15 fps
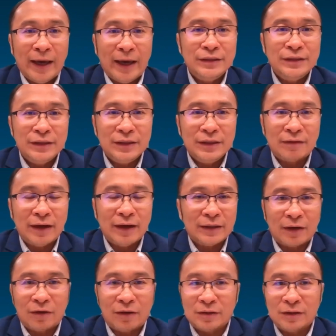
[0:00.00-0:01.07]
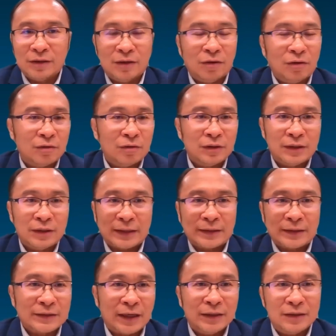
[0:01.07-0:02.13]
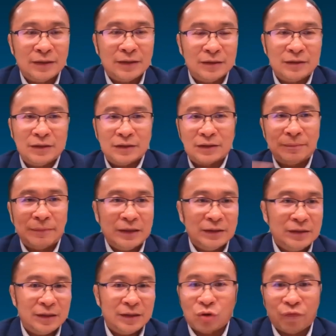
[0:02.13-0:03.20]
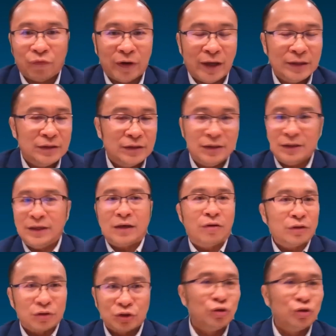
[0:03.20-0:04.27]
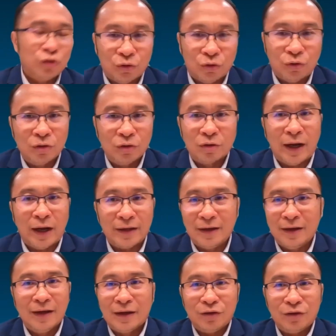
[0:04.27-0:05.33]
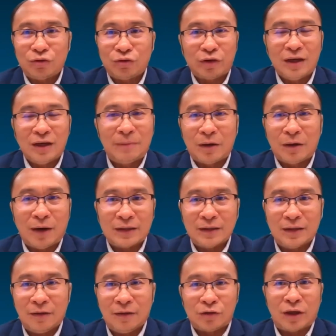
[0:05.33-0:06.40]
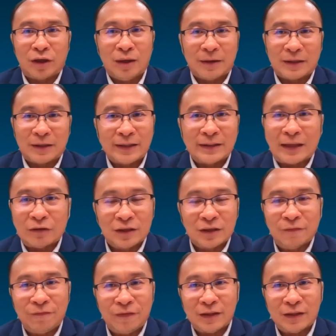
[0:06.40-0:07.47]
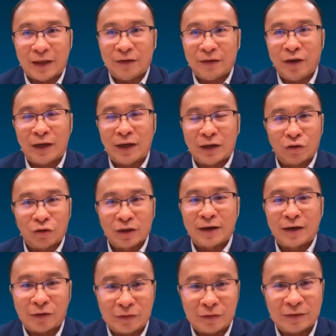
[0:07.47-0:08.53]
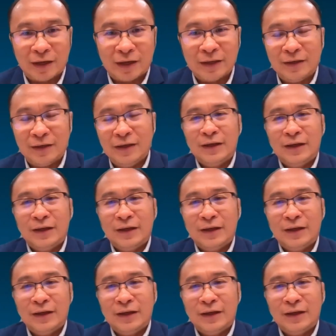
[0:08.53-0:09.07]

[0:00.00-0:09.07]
engineer, right? They got all the data scientists, system engineer, software engineer. They're going to shoot you, right? You're talking about what? You're talking about 10,000 feet, and we are now on the ground, right?